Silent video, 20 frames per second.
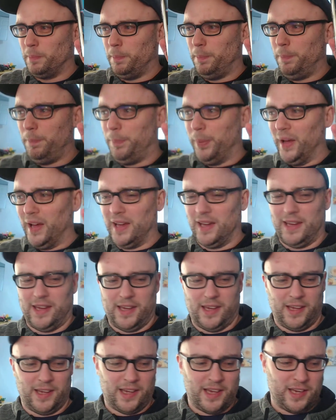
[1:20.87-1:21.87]

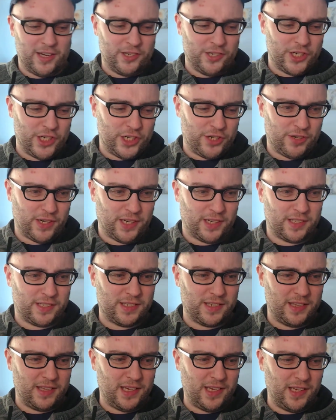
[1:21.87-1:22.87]
Bang energy drinks,
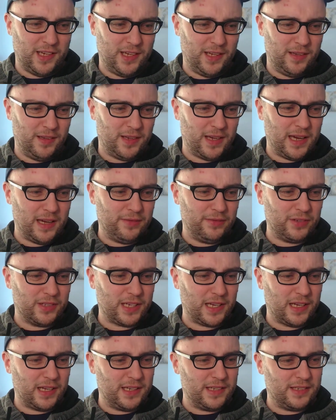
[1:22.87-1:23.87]
and they
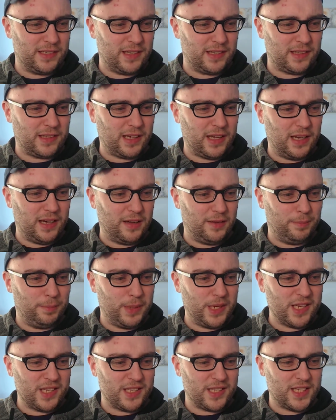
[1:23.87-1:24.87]
advertise that they have
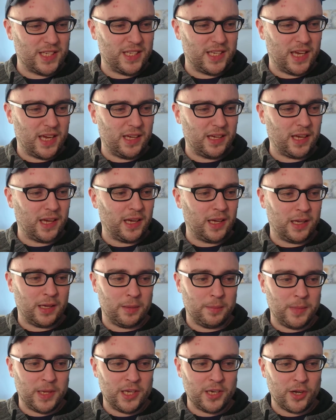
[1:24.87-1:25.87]
BCAA
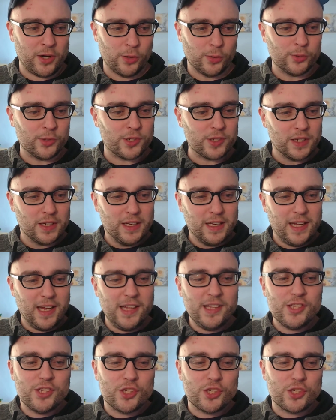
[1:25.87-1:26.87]
aminos
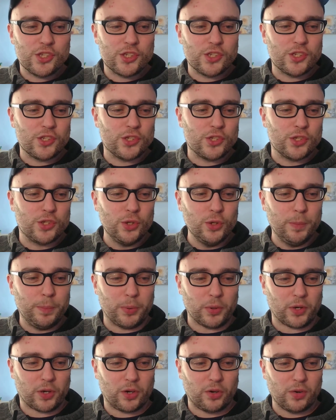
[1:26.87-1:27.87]
and
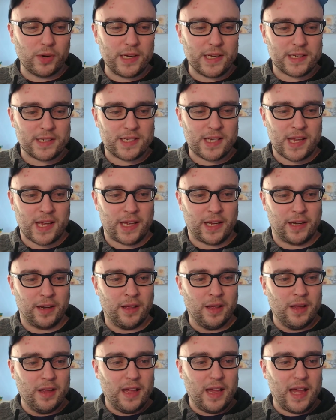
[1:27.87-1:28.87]
super creatine
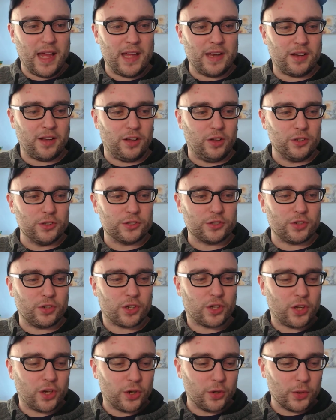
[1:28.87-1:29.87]
and ultra
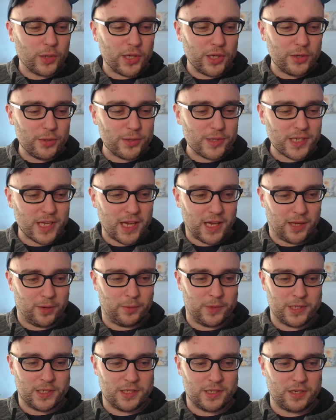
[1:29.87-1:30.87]
CoQ10,
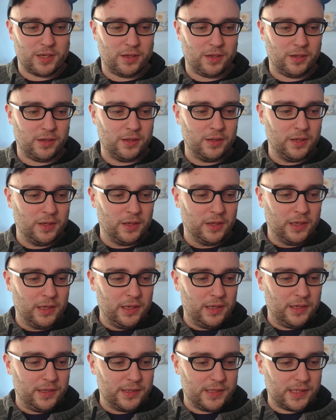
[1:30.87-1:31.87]
which is all,
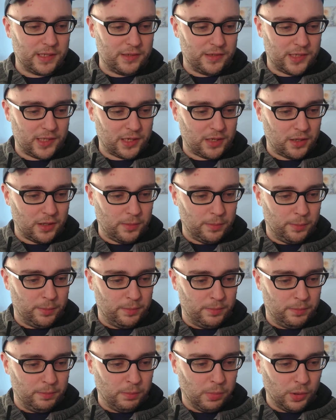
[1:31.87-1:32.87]
it sounds like all
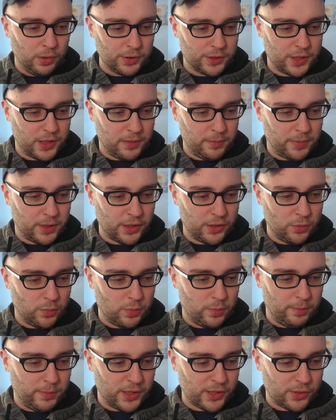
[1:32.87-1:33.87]
bullshit
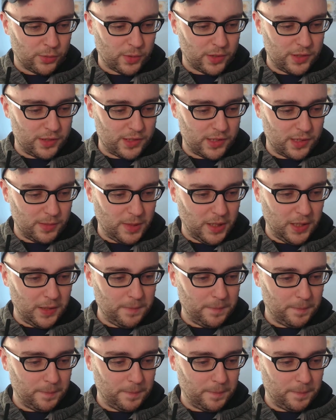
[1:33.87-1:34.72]
buzzwords to me.